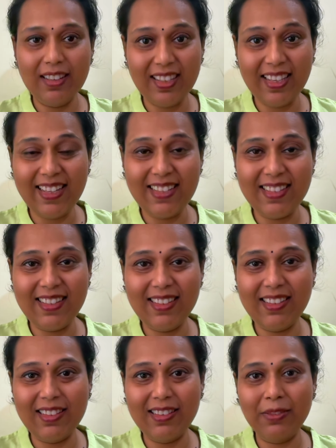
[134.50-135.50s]

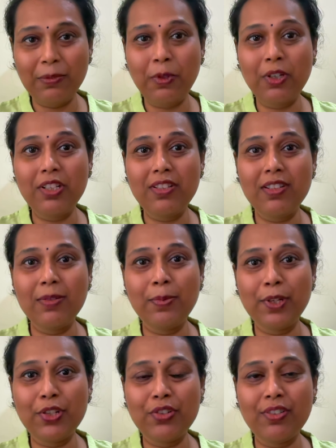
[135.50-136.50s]
Yes, what is
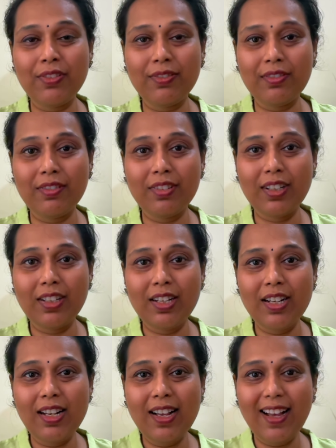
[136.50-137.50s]
depression?
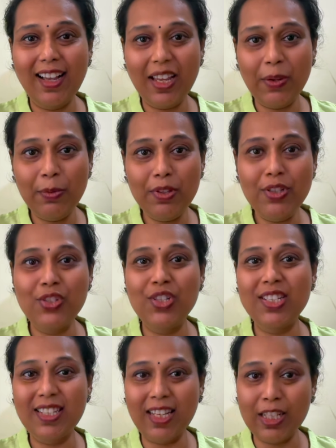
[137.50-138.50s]
I was
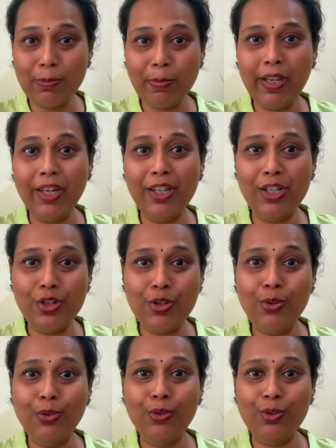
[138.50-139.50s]
just explaining to
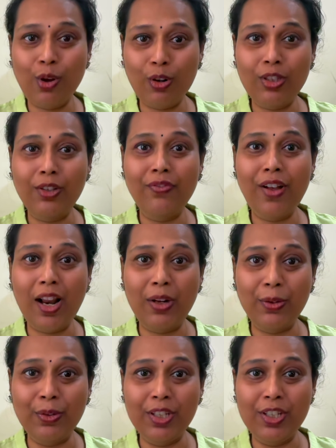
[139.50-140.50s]
you Dr.
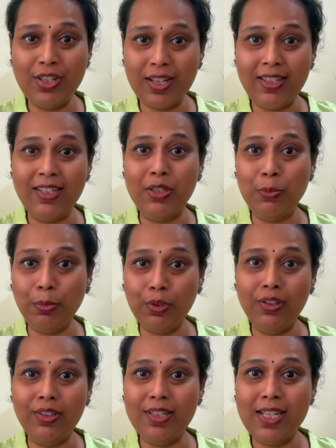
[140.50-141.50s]
Falguni Jani's
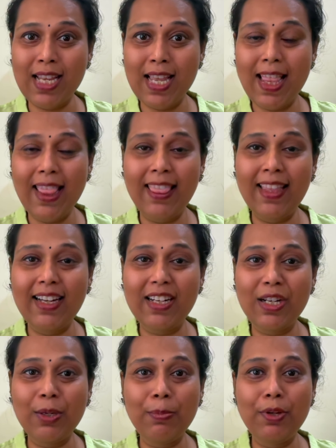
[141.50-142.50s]
words
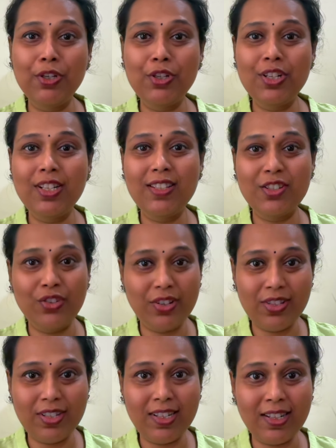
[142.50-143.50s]
that depression is
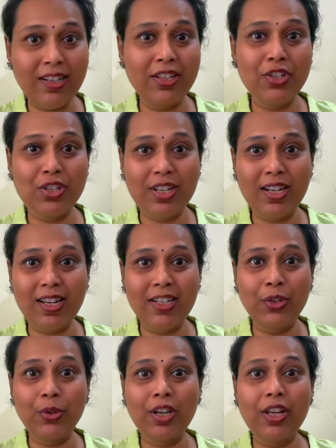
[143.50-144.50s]
just a condition
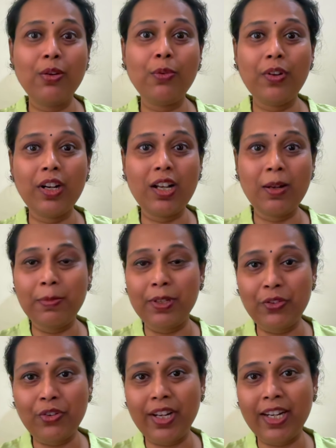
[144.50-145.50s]
and you can overcome
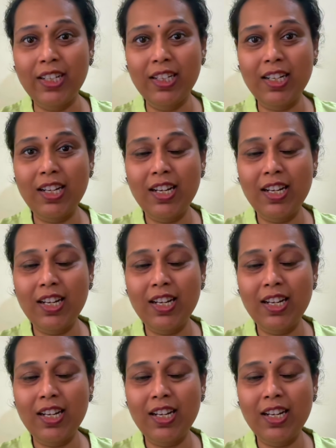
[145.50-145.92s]
it, right?